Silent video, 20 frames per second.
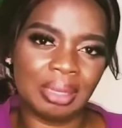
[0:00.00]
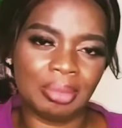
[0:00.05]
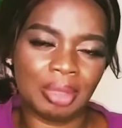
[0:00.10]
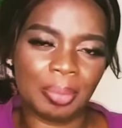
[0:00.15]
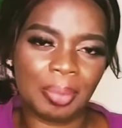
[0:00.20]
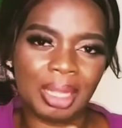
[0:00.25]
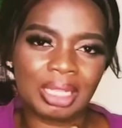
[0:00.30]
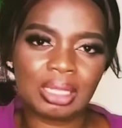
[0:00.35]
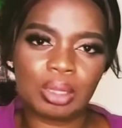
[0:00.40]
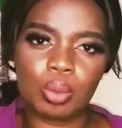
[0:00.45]
The
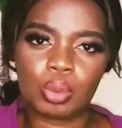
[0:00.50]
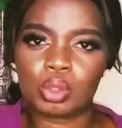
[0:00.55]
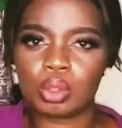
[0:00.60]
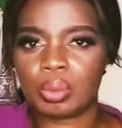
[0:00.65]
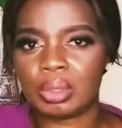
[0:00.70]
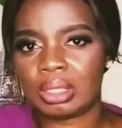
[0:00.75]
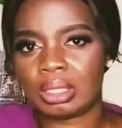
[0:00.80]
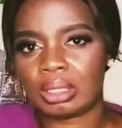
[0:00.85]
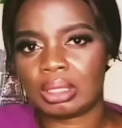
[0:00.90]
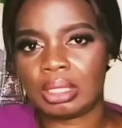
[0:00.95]
pattern was
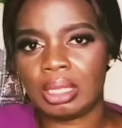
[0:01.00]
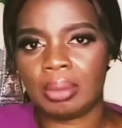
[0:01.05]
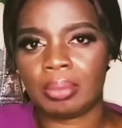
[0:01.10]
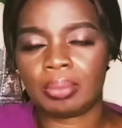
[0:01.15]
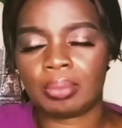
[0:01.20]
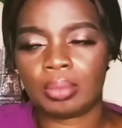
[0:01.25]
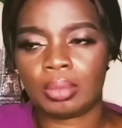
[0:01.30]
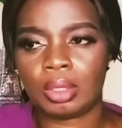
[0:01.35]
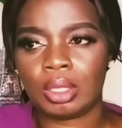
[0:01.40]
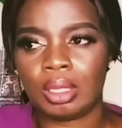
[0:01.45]
always the same.
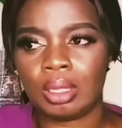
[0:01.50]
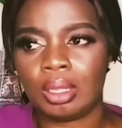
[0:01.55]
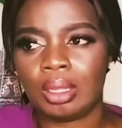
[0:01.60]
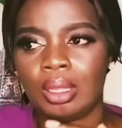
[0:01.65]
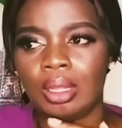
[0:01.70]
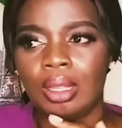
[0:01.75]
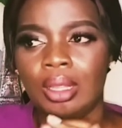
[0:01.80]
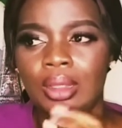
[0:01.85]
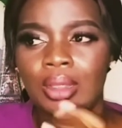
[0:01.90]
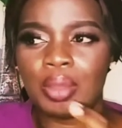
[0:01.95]

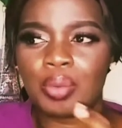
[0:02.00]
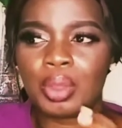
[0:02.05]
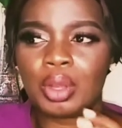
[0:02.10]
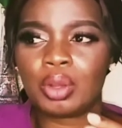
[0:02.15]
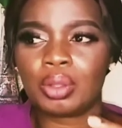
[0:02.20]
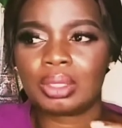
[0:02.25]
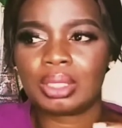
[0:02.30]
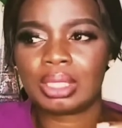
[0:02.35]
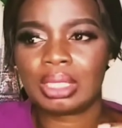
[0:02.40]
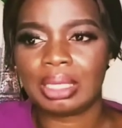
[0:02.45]
They were not
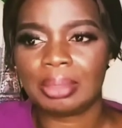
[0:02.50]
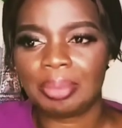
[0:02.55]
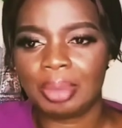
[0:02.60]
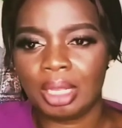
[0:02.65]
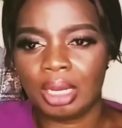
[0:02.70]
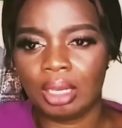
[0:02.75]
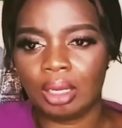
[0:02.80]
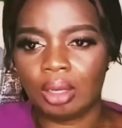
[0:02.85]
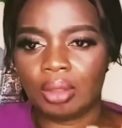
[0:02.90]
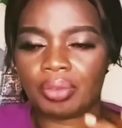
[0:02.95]

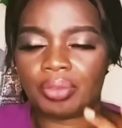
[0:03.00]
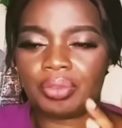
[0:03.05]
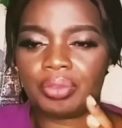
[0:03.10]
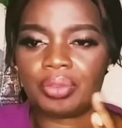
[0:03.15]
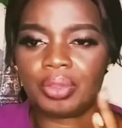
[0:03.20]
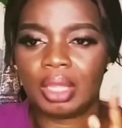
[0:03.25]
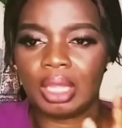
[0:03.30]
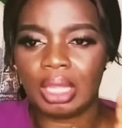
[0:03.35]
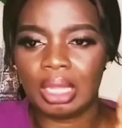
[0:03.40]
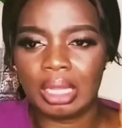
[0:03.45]
sleeping enough.
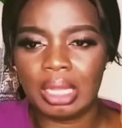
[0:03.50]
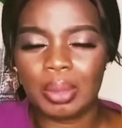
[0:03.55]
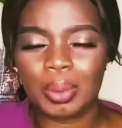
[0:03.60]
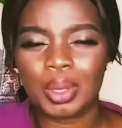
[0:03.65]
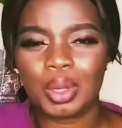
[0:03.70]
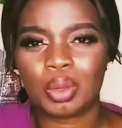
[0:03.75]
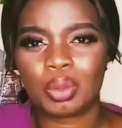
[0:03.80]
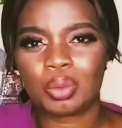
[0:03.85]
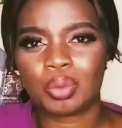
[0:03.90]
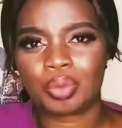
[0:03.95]
They were
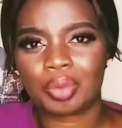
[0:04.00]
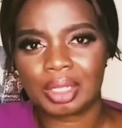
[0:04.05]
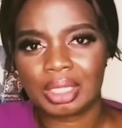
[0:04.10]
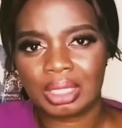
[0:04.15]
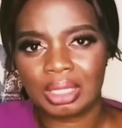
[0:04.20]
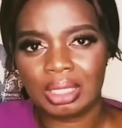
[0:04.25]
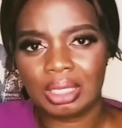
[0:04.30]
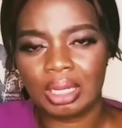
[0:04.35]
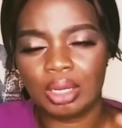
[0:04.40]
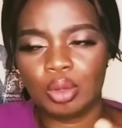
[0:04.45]
not
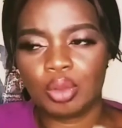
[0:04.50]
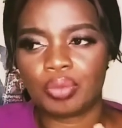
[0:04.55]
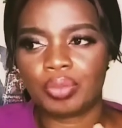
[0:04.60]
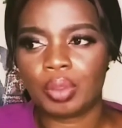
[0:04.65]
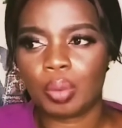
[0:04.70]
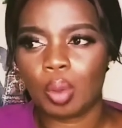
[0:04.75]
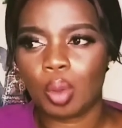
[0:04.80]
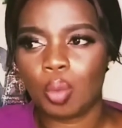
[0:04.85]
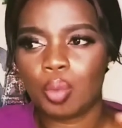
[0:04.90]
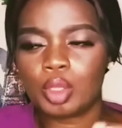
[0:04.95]
resting enough. They
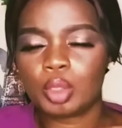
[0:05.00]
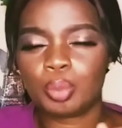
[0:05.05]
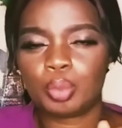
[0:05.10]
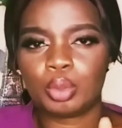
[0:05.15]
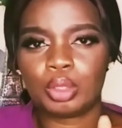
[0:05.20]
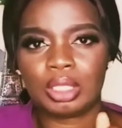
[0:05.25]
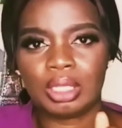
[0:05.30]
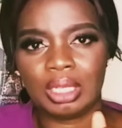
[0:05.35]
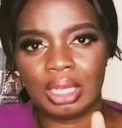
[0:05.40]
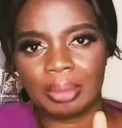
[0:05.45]
were always
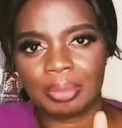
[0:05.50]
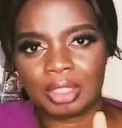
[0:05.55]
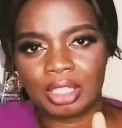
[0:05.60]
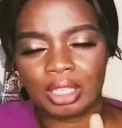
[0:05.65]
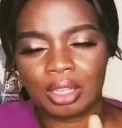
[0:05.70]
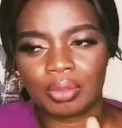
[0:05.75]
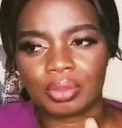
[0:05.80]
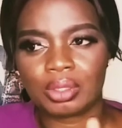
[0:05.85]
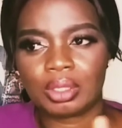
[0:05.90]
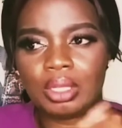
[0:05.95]
pushing
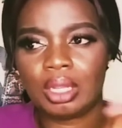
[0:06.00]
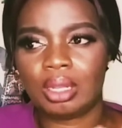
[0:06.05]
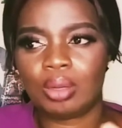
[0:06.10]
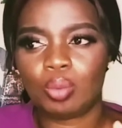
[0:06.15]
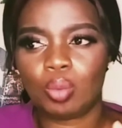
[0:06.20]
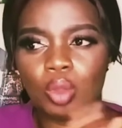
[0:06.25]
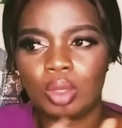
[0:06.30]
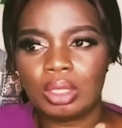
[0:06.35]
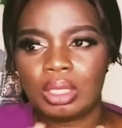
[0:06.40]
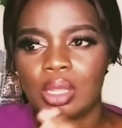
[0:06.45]
themselves. Then
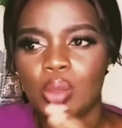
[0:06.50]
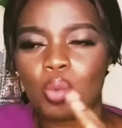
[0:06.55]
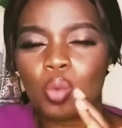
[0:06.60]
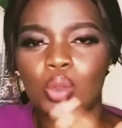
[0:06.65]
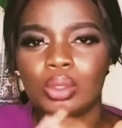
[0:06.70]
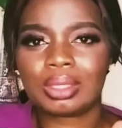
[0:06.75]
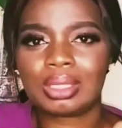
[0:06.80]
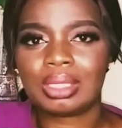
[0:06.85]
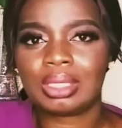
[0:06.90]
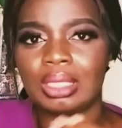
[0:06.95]
one day, one
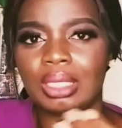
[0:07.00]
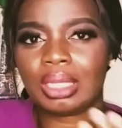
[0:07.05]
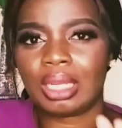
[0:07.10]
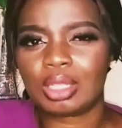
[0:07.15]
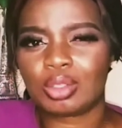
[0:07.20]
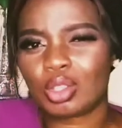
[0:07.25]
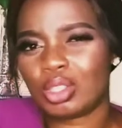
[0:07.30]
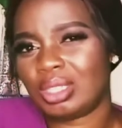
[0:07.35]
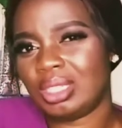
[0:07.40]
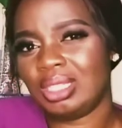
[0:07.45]
sickness.
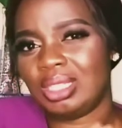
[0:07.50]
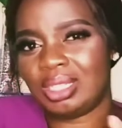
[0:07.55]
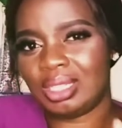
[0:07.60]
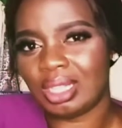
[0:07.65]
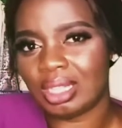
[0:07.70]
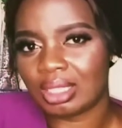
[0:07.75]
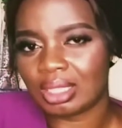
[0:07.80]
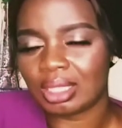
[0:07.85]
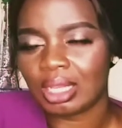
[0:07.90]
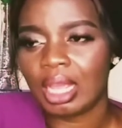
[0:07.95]
Because these
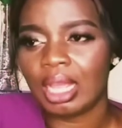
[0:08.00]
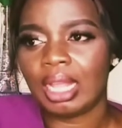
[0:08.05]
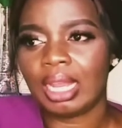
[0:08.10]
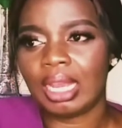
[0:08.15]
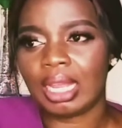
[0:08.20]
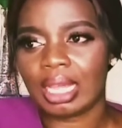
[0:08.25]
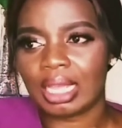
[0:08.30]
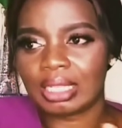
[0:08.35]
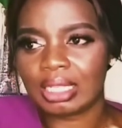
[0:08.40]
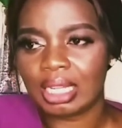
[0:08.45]
things, like
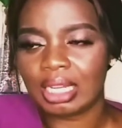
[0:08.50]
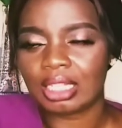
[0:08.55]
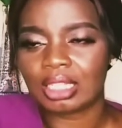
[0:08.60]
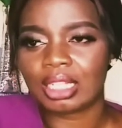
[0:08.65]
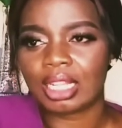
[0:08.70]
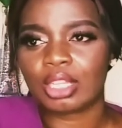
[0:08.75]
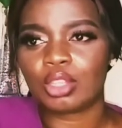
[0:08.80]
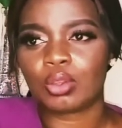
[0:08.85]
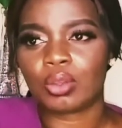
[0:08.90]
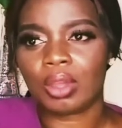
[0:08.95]
I said, it's
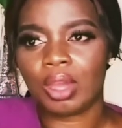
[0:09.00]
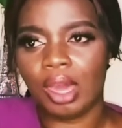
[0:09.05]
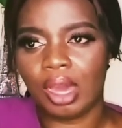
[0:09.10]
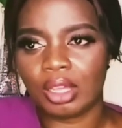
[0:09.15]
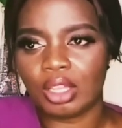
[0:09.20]
like your car.